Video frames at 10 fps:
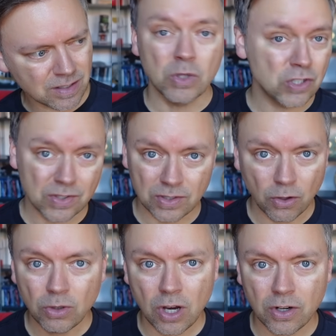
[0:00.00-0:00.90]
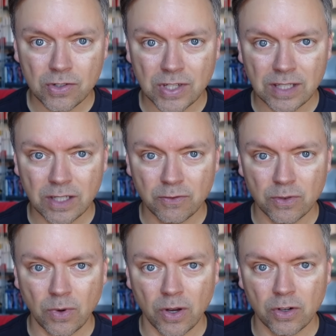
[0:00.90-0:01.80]
which is no longer sailing for
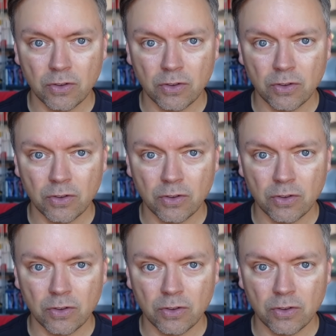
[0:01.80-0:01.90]
Royal